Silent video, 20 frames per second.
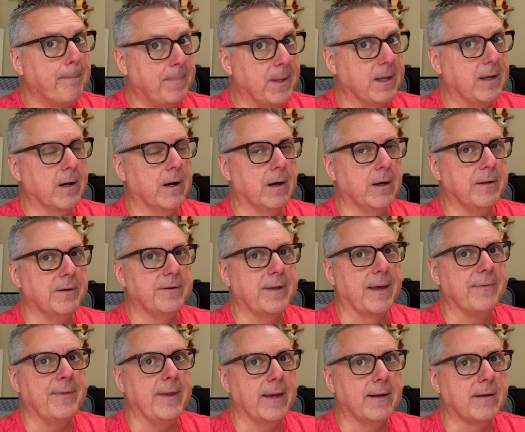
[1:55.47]
Because
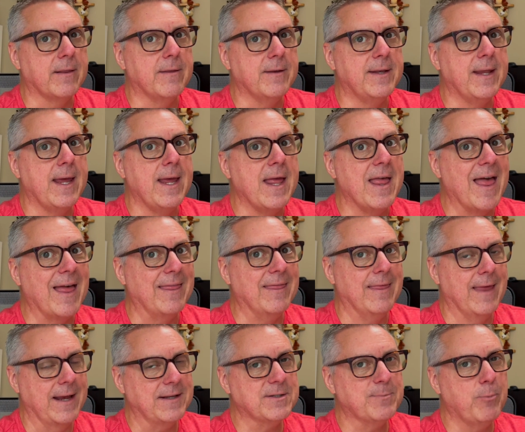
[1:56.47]
at the end of the day,
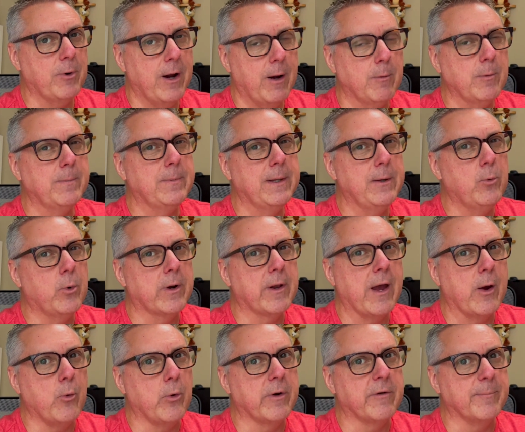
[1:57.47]
that's probably what I
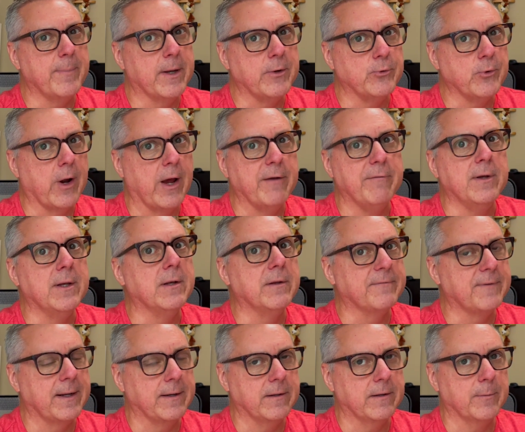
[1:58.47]
would have been driving
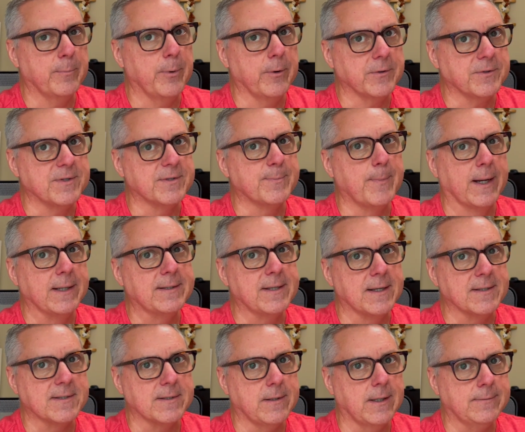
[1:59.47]
if I didn't purchase my
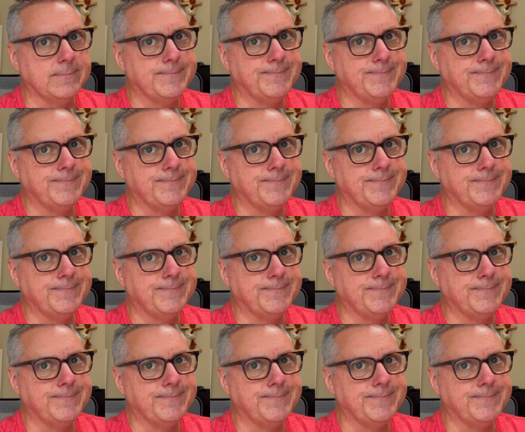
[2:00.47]
Tesla.